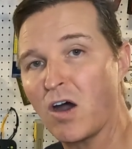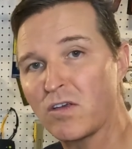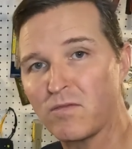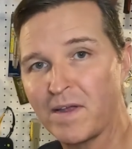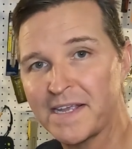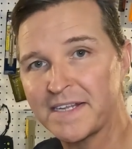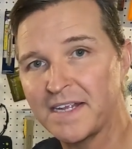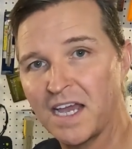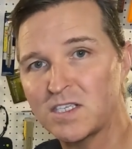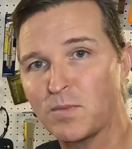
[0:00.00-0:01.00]
auto
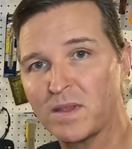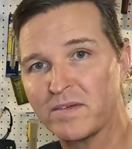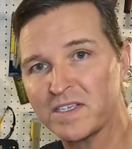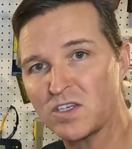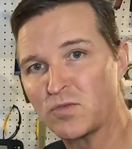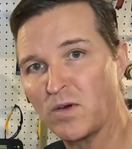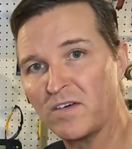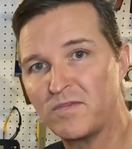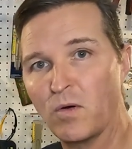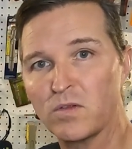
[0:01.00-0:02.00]
recognize whether it's a
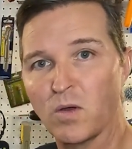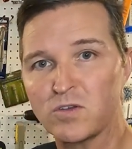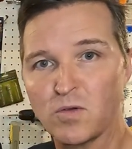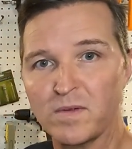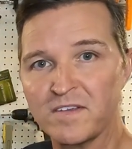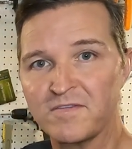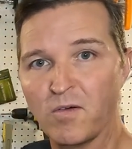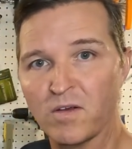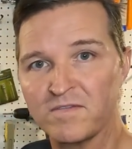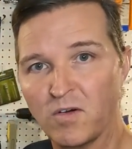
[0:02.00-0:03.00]
12 volt or
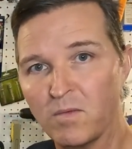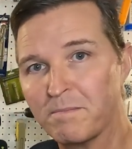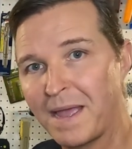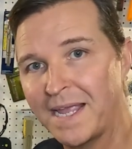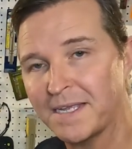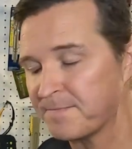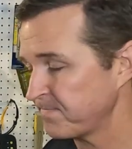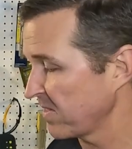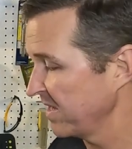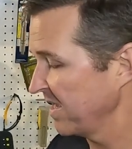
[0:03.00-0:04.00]
24 volt bank.
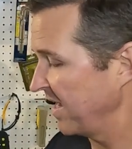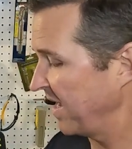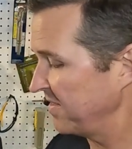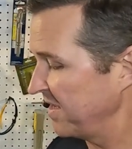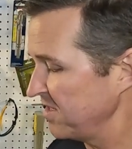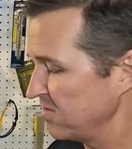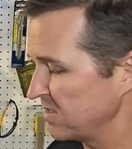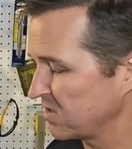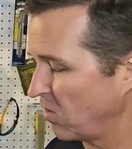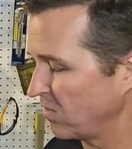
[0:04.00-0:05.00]
And then you
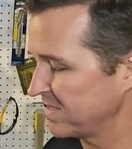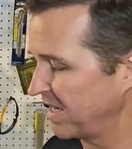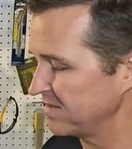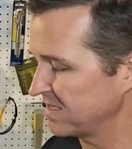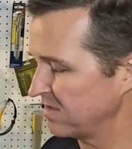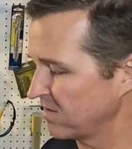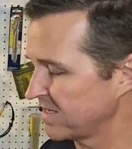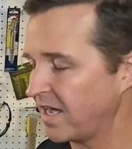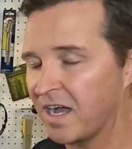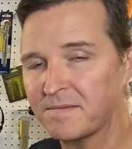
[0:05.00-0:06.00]
just hold down this little
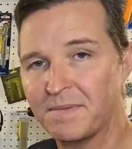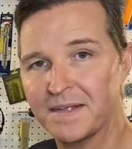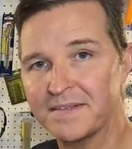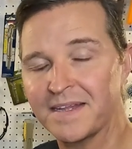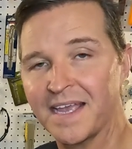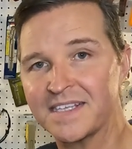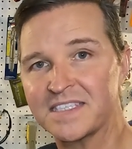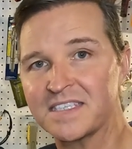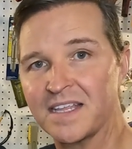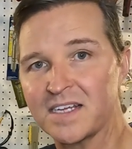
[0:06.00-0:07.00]
cog button
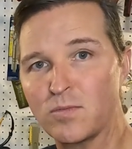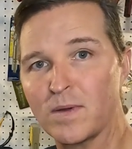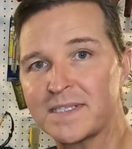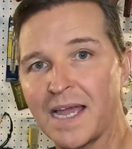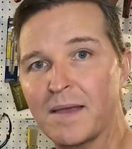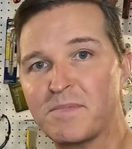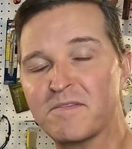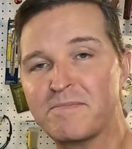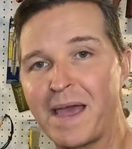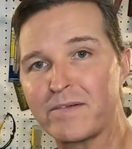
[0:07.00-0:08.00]
and select what type
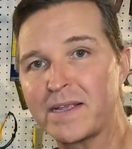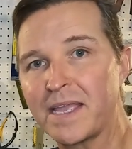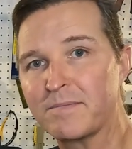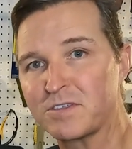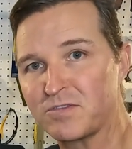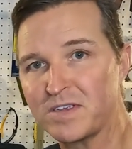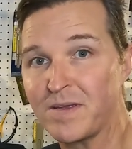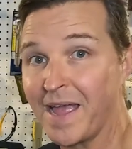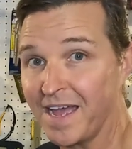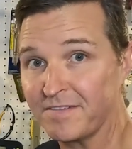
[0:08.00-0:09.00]
of battery chemistry
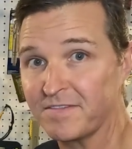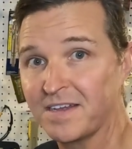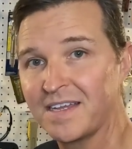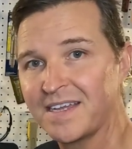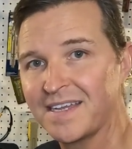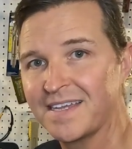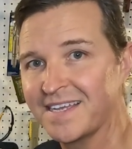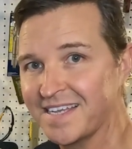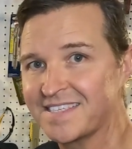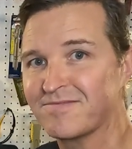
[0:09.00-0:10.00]
you have.
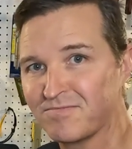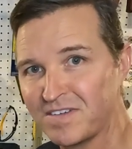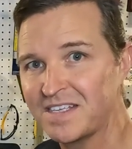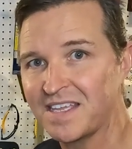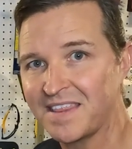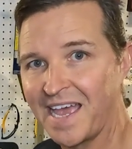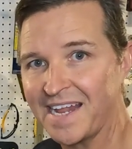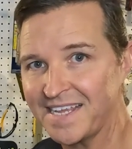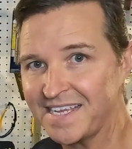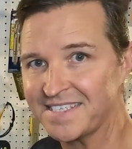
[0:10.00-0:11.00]
It's really
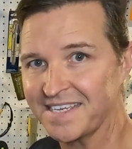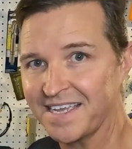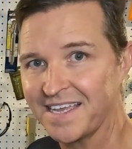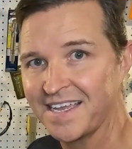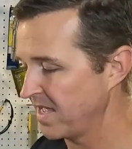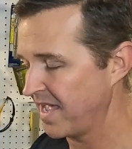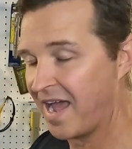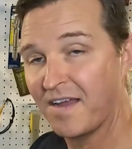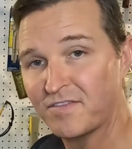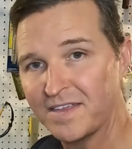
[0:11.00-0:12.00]
that easy.
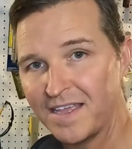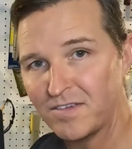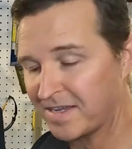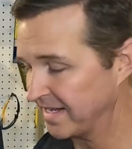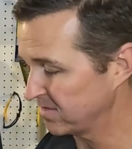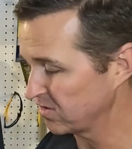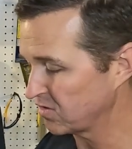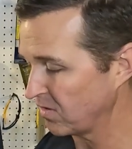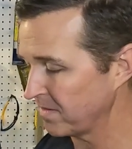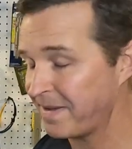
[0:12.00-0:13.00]
After that, you connect your
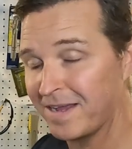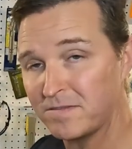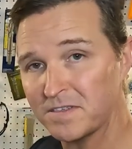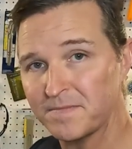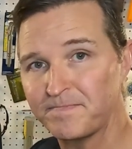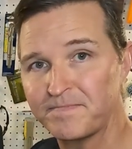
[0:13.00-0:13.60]
solar panels